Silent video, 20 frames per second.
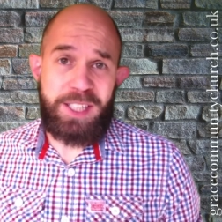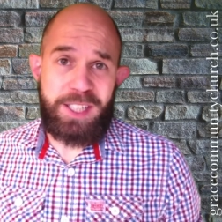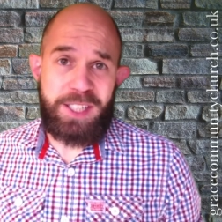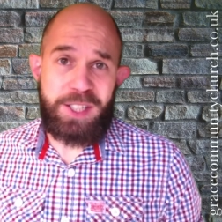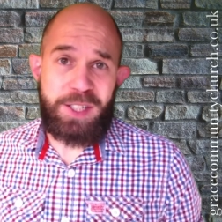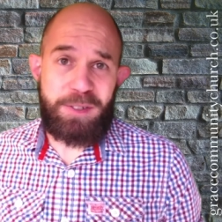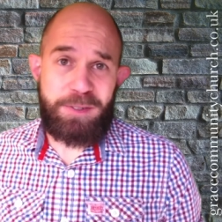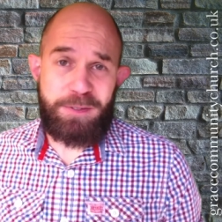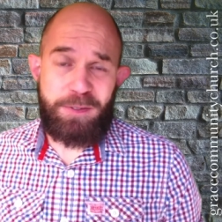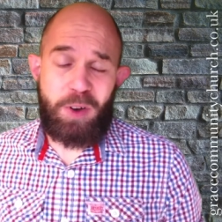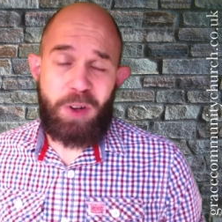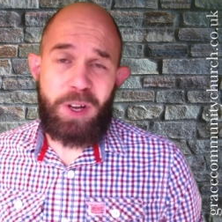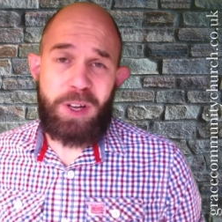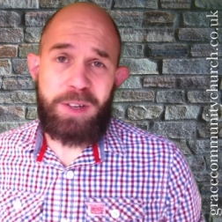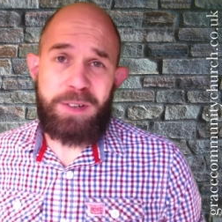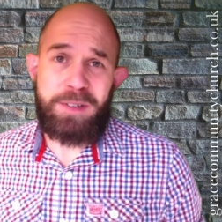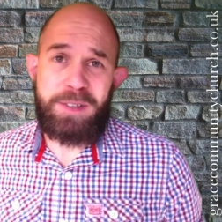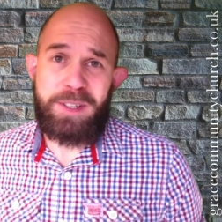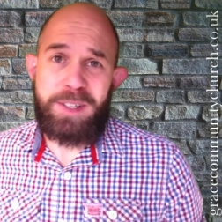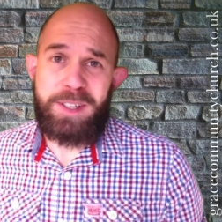to
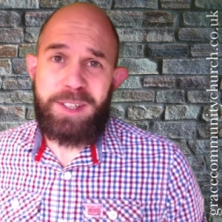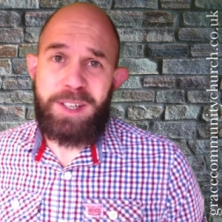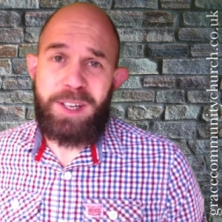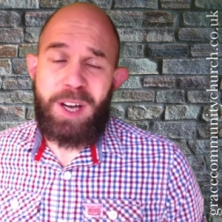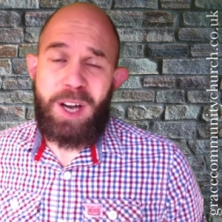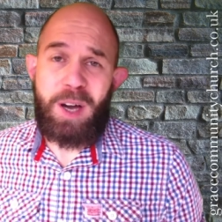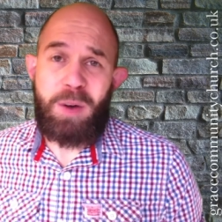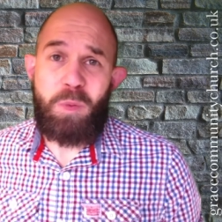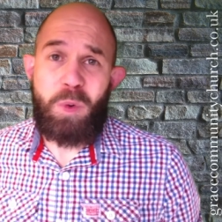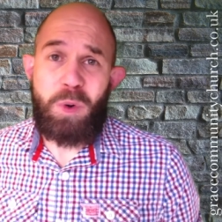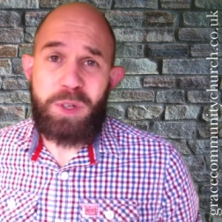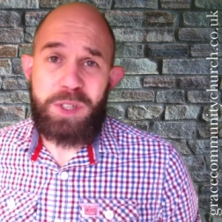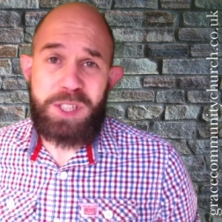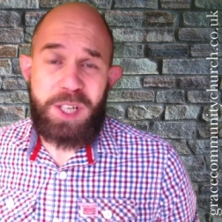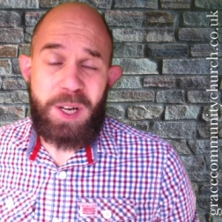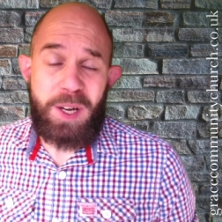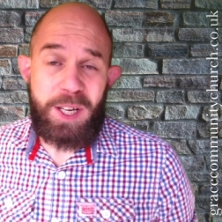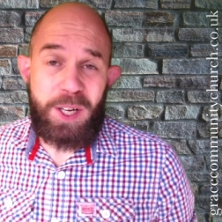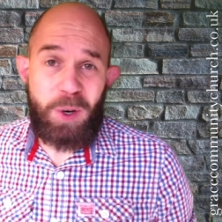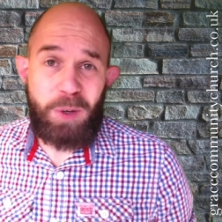follow what's
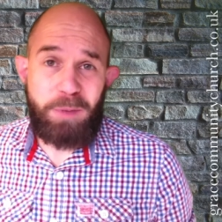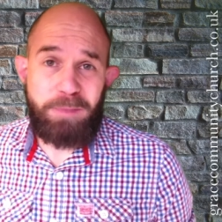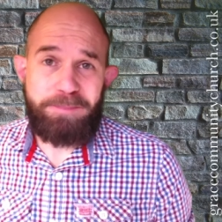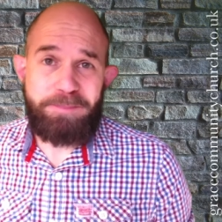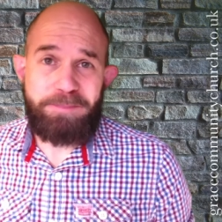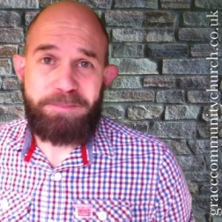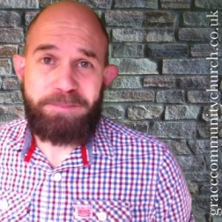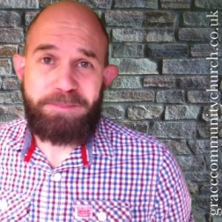going on.